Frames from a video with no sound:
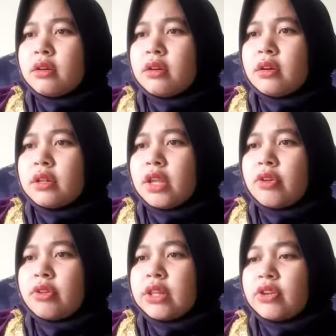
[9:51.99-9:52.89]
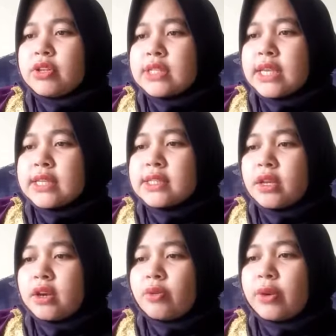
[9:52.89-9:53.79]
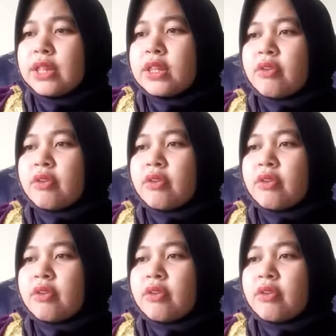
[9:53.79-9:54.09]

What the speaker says: Neurolinguistics. well,